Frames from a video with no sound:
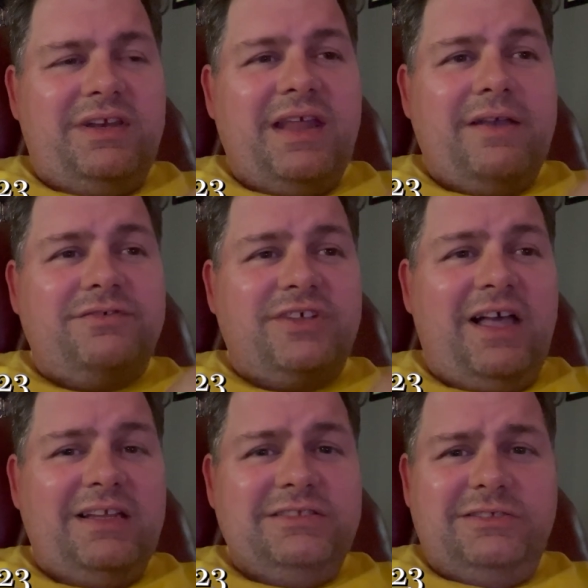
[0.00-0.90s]
have
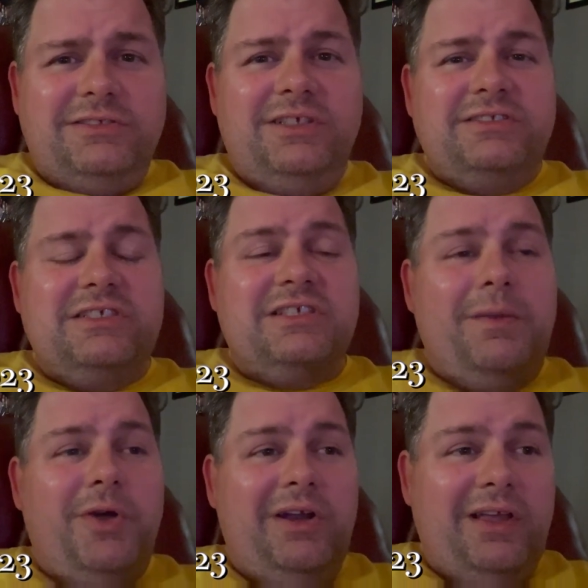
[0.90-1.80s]
solids, and since
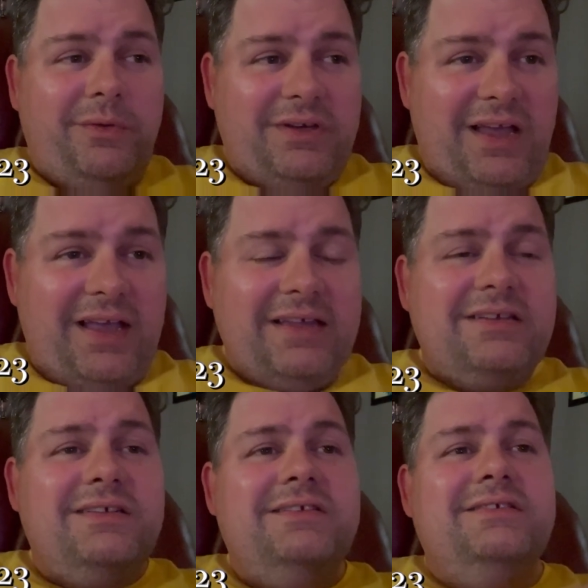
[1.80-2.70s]
I'm on a liquid diet,